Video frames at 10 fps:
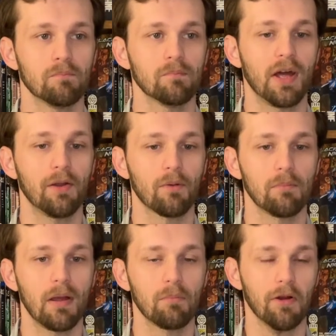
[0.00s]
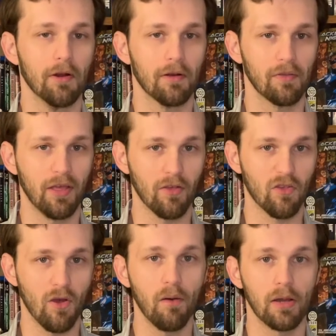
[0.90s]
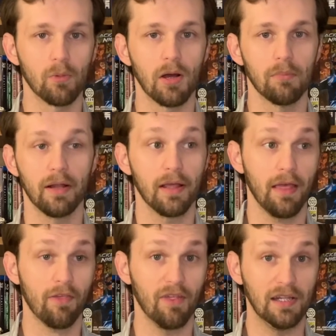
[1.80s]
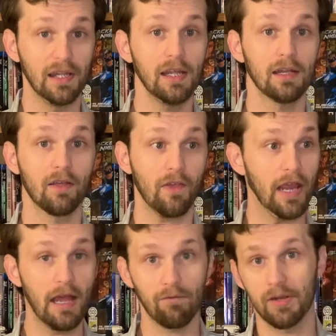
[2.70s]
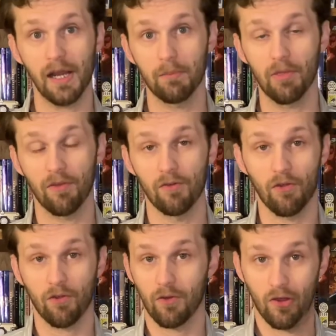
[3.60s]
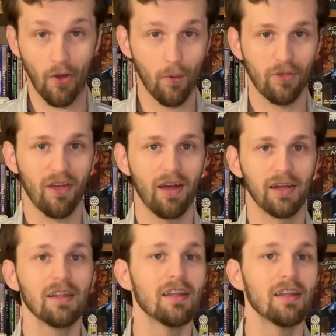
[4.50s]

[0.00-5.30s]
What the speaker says: I don't remember things going well, but I guess it did because I have the diamonds, and just goes on.